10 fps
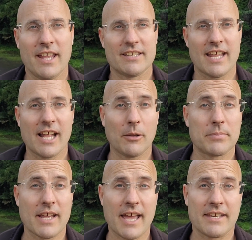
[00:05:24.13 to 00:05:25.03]
to help
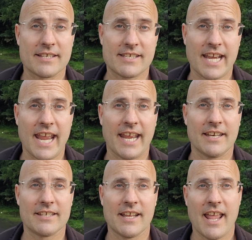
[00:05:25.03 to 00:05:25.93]
to
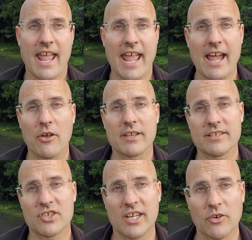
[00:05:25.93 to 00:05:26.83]
understand how
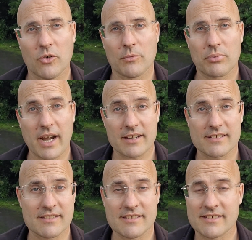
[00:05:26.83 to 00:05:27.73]
these Qigong
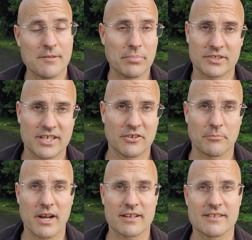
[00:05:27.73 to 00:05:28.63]
practices, simple Qigong
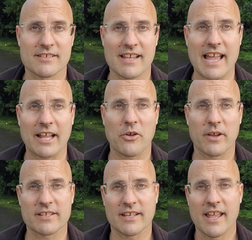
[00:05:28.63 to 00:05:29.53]
practices, are
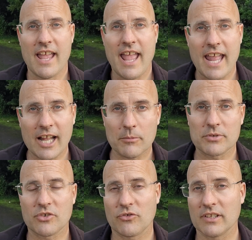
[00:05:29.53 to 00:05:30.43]
going to help
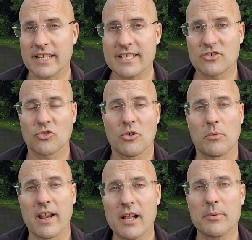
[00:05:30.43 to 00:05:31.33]
to release trauma
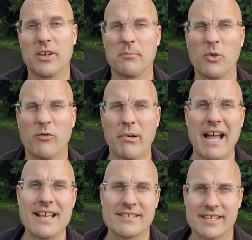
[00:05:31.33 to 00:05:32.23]
and help you to move
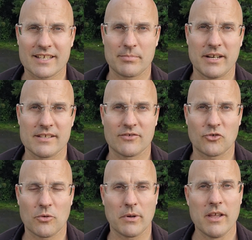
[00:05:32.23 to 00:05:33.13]
past the experience of
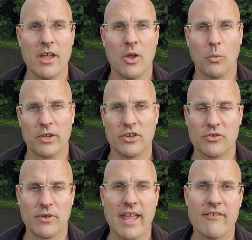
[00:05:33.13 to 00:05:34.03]
trauma when you
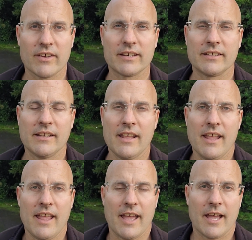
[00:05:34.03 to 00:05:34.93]
do have
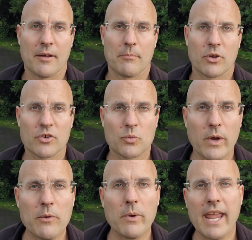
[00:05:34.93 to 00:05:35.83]
it. Because
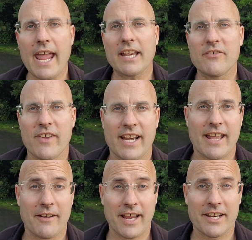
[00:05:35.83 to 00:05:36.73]
when we activate
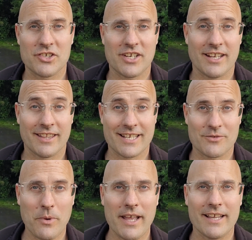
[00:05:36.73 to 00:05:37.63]
our energy in these
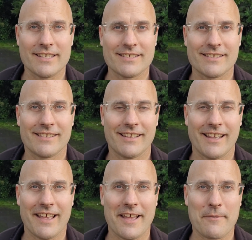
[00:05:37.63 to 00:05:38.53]
ways,
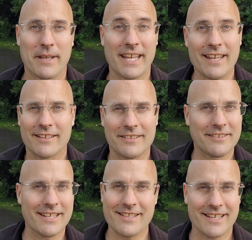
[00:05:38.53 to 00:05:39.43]
again,
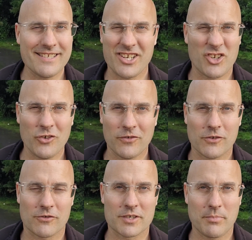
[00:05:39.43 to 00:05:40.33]
these are
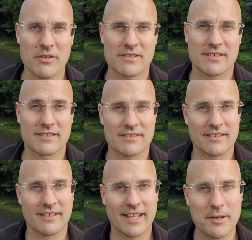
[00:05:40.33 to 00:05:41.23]
useful responses
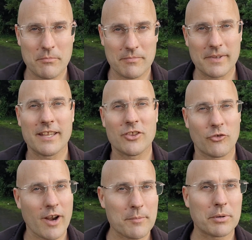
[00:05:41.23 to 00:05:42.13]
in the
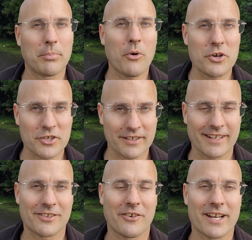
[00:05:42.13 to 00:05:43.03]
right proportion
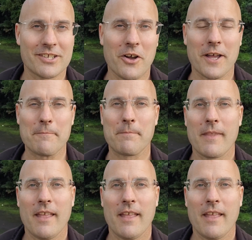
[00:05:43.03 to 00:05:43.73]
at the right time.